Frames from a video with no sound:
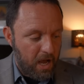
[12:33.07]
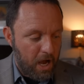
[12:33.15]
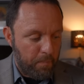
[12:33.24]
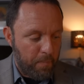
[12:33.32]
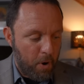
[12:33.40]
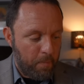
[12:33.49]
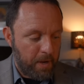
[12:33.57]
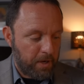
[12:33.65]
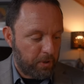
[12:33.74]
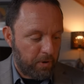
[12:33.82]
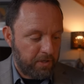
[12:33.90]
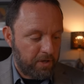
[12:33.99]
a pope and
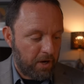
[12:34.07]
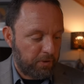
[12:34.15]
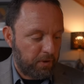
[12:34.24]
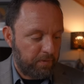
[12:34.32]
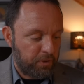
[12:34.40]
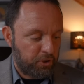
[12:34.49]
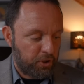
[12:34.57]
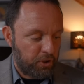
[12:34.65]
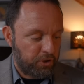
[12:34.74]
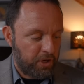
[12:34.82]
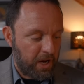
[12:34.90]
a great doctor of the Church,